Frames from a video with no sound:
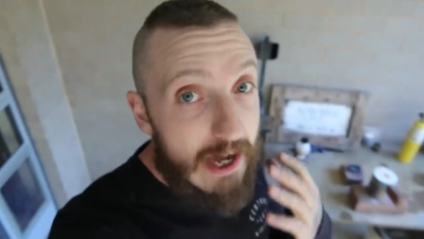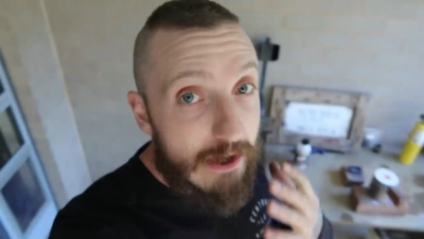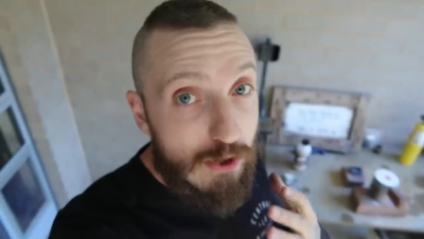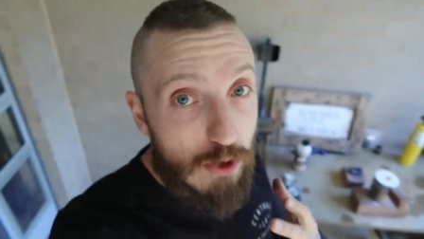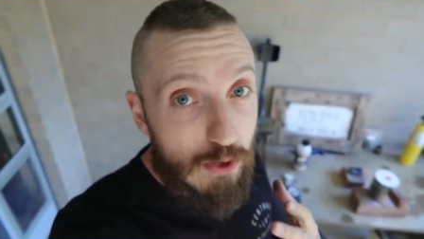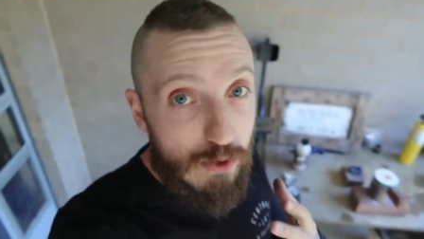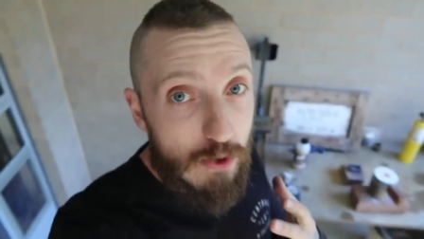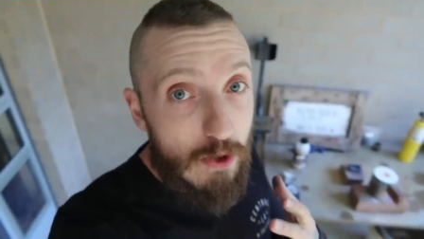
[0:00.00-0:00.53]
our
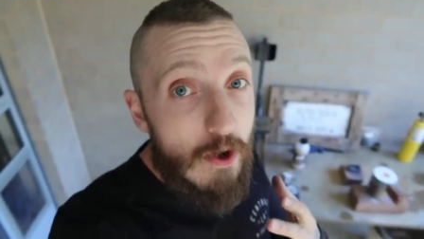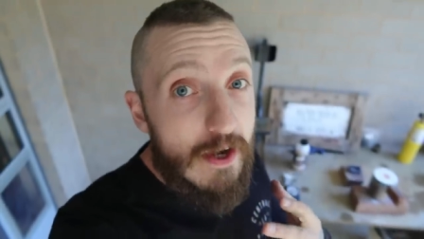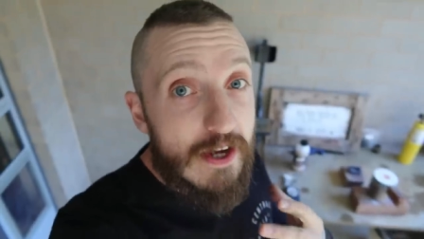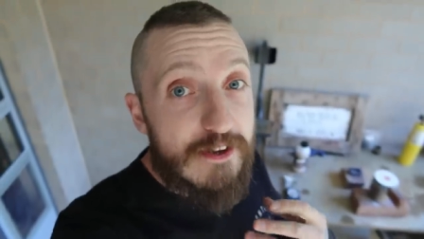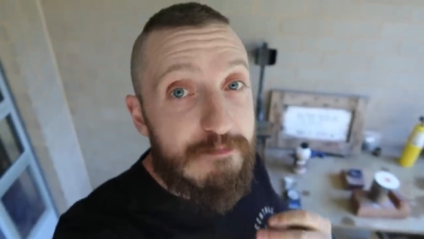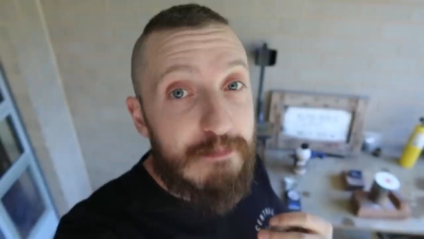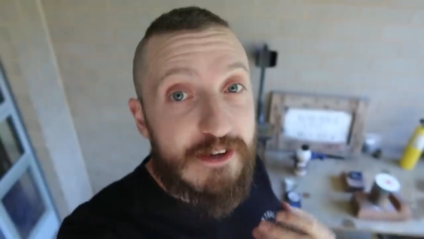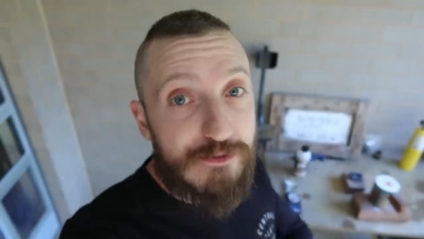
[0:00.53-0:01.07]
gold ore
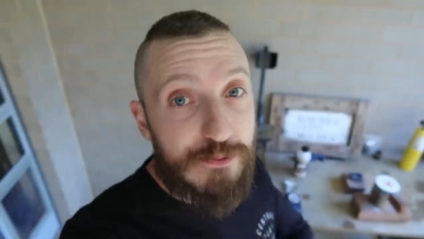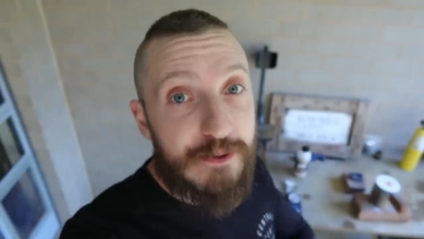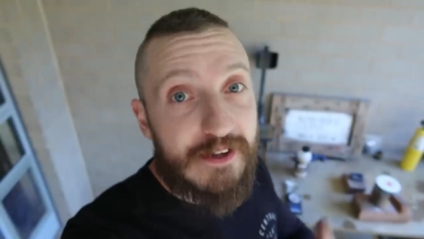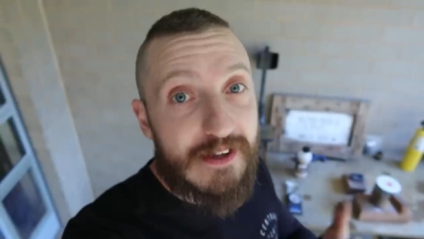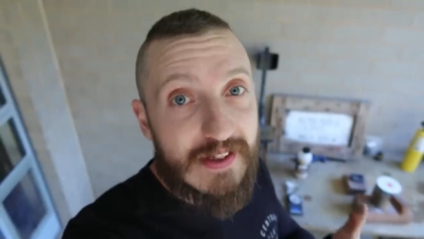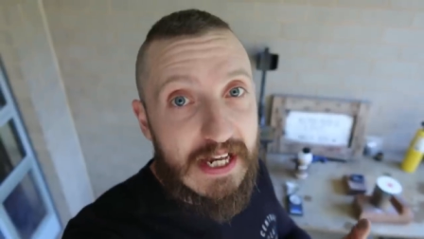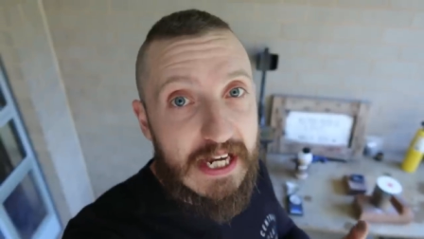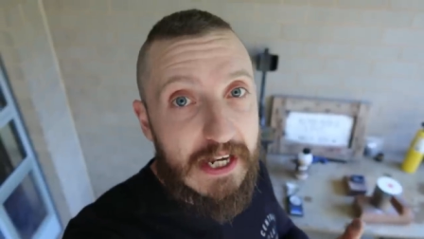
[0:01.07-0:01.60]
is mixed with
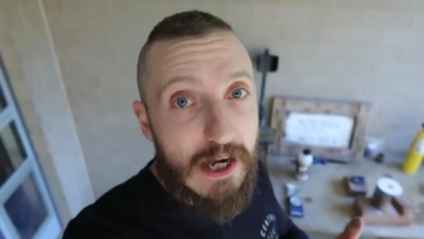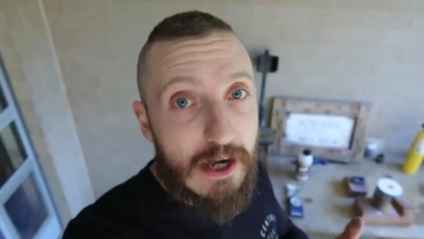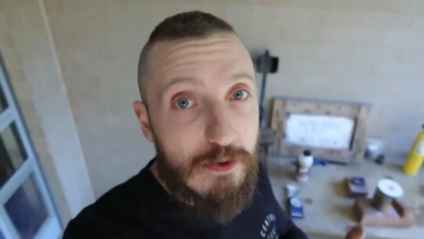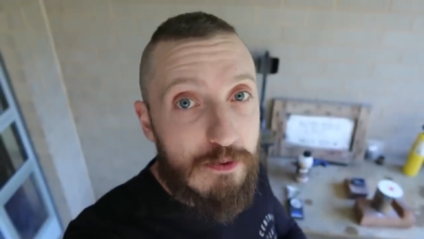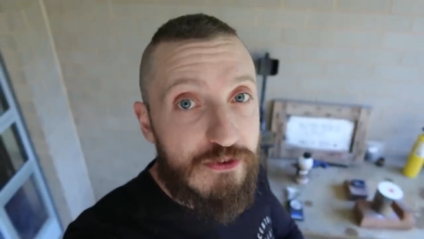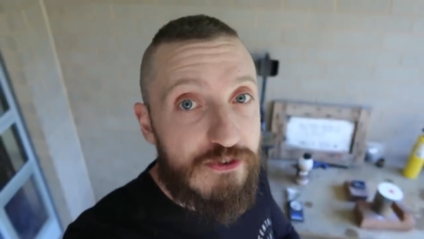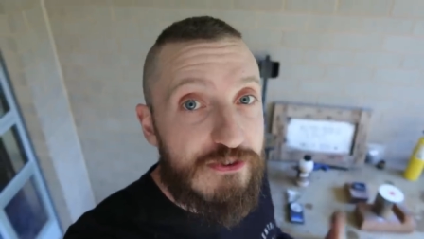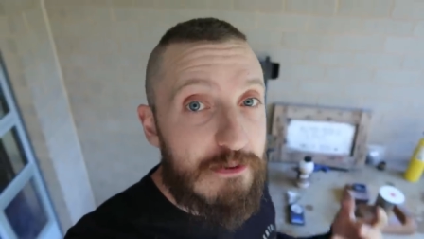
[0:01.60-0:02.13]
galena,
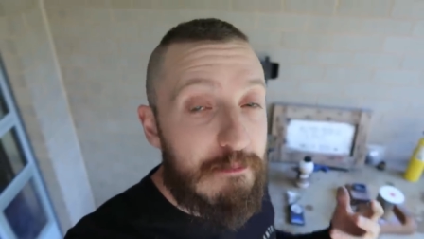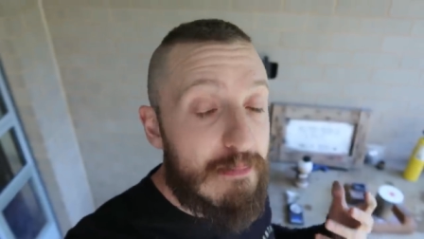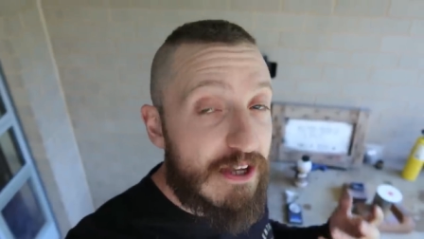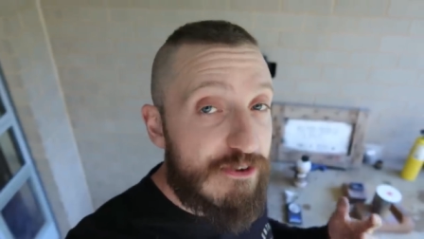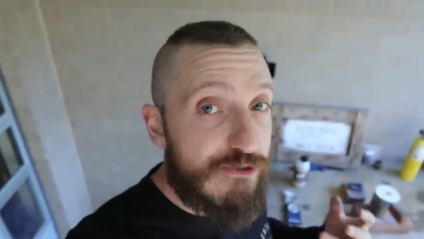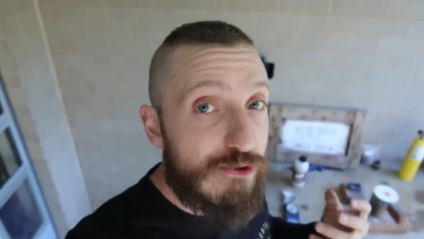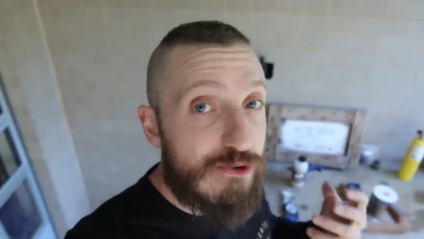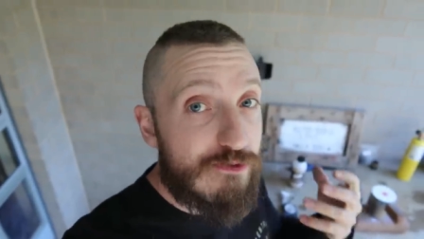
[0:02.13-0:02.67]
which is a
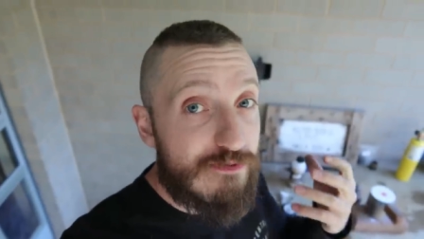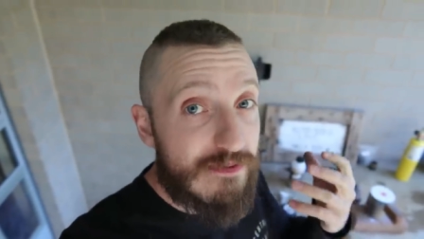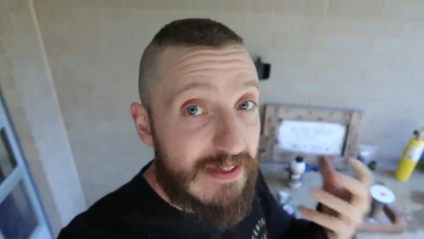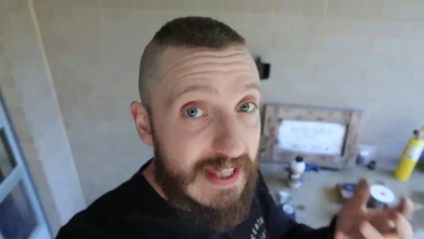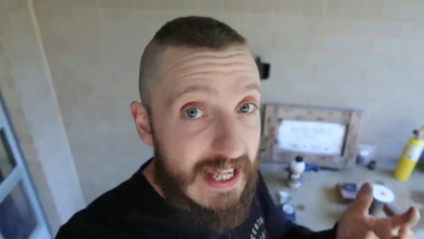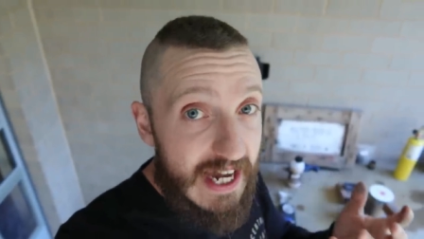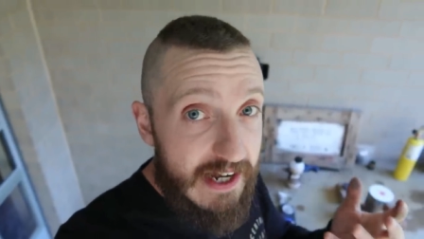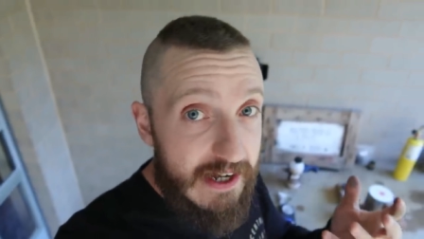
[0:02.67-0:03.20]
mixture of
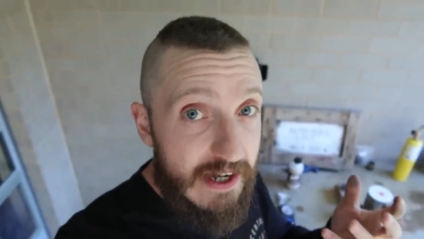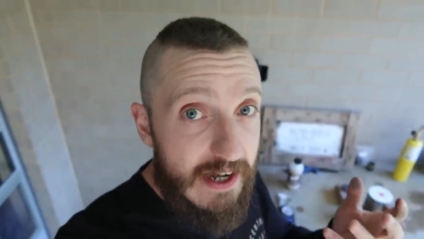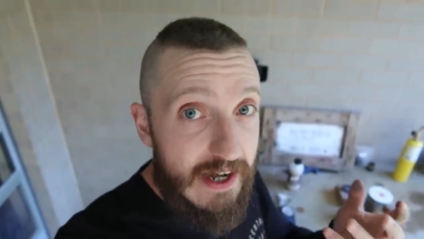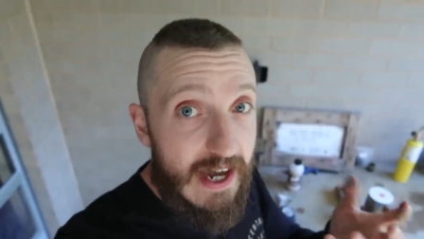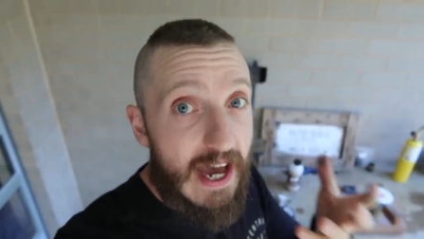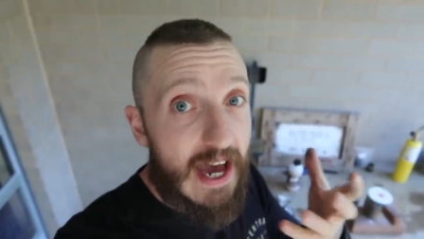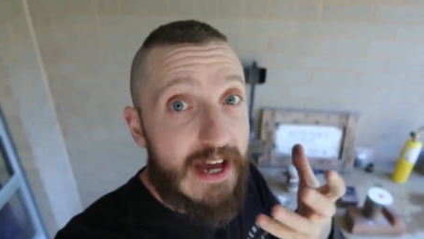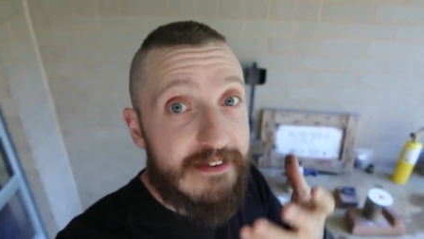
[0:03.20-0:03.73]
lead
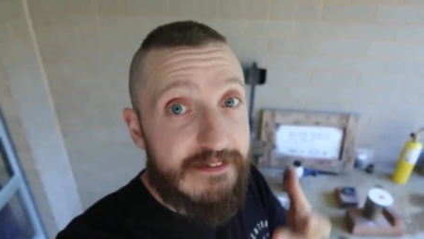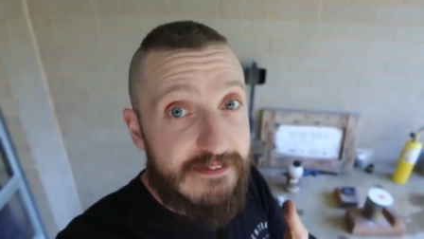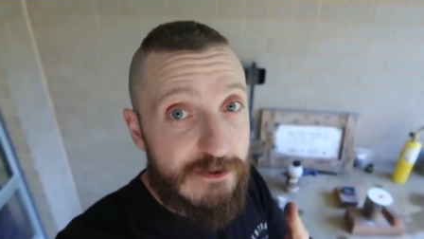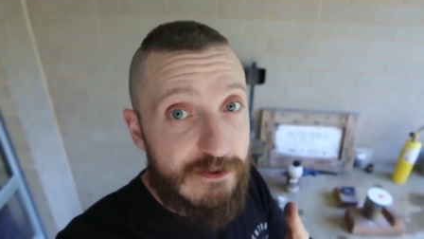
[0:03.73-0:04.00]
and